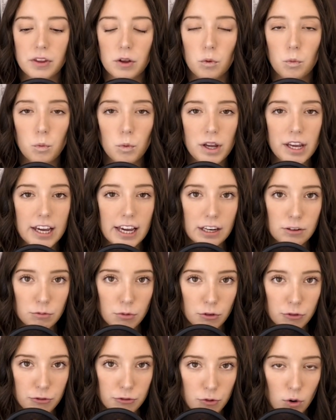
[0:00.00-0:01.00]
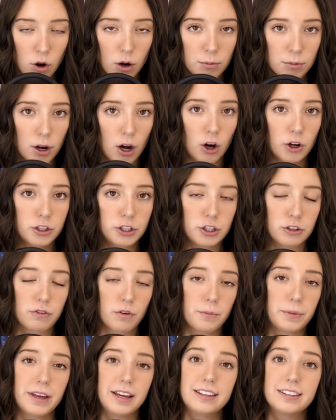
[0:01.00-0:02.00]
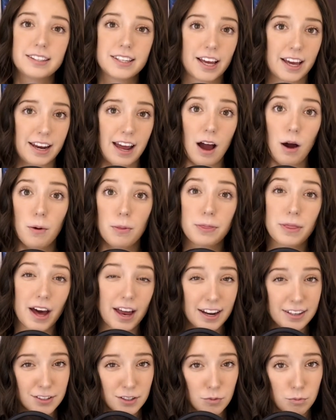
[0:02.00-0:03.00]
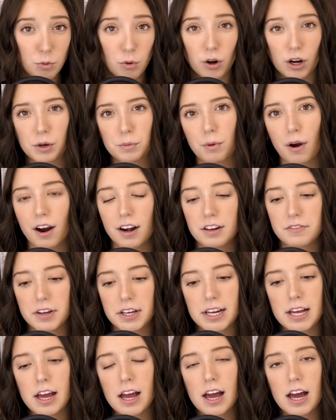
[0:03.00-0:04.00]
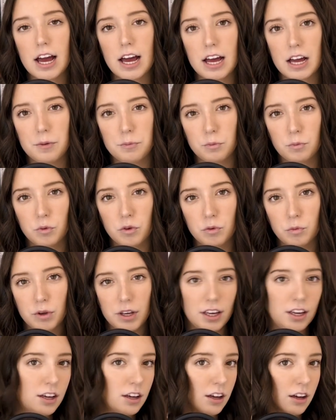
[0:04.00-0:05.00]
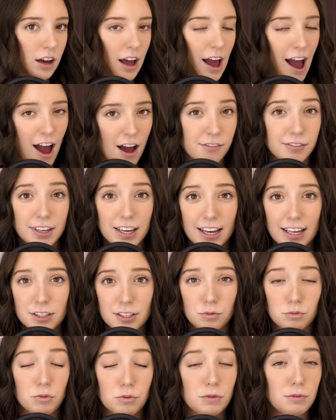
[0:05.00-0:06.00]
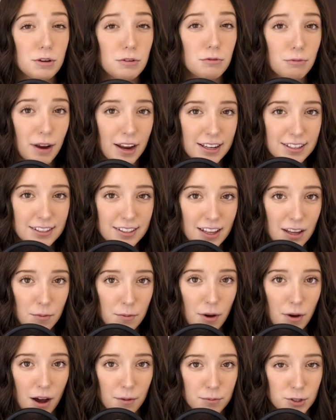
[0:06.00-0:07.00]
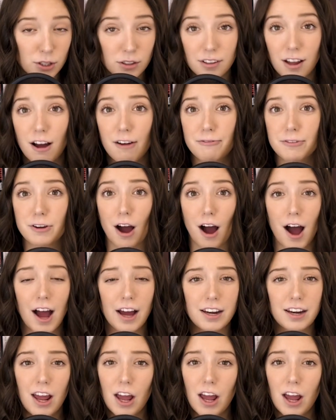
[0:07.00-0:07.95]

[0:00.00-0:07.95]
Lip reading: we can reform culture from the inside out. That is an important part of it. When we have kids, when we raise them to love God,